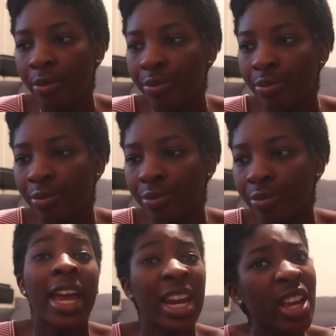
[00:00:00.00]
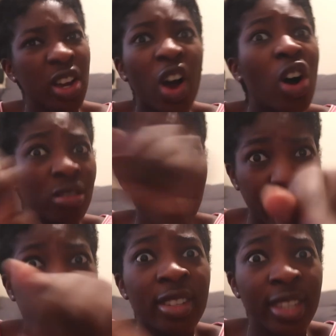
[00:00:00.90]
Um, and it, oh,
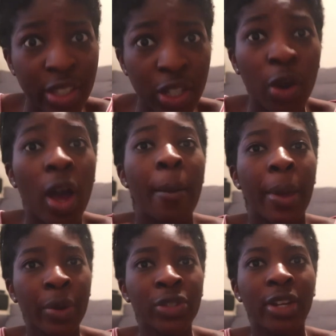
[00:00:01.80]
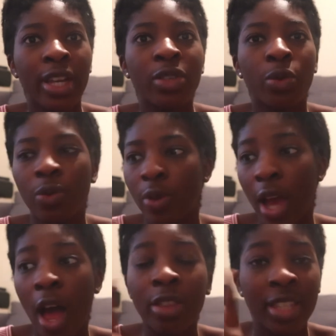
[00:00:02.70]
here's the thing too. People are starting
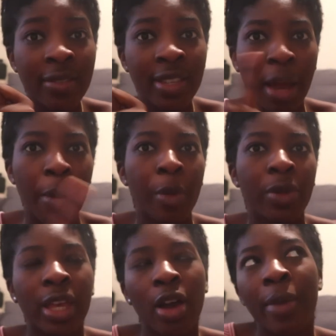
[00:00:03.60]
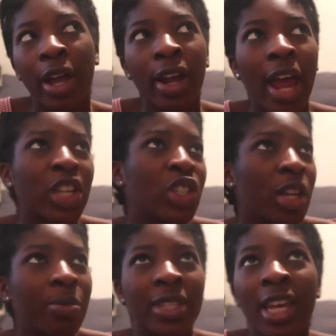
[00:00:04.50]
on TV time. People were like, oh my god, I
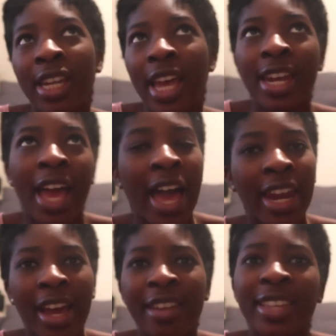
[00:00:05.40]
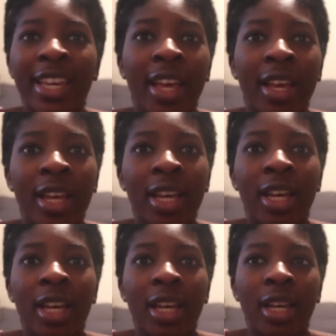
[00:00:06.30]
shipped Ted and Hannah. I was like,
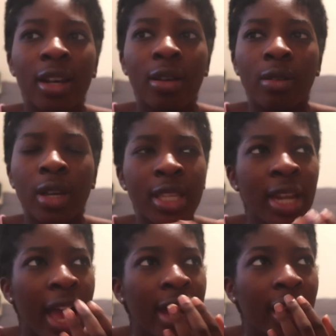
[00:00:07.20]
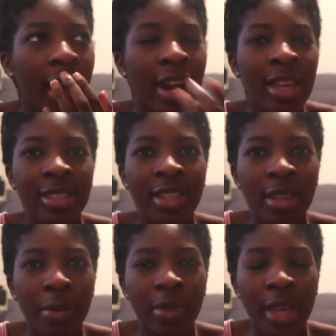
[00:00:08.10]
is it Hannah? Hannah is the
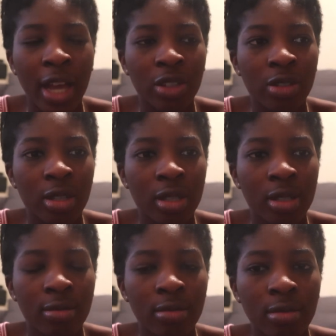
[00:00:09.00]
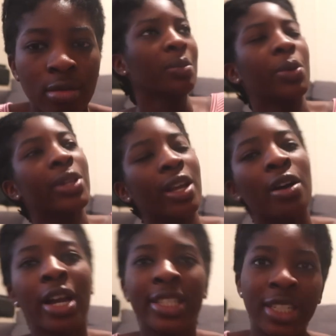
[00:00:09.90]
name of the actress. People were like,
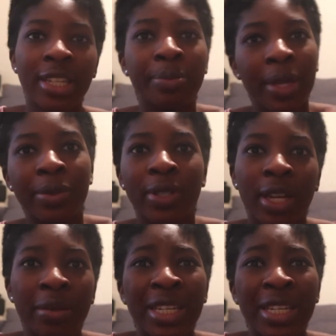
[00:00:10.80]
oh, I shipped them together.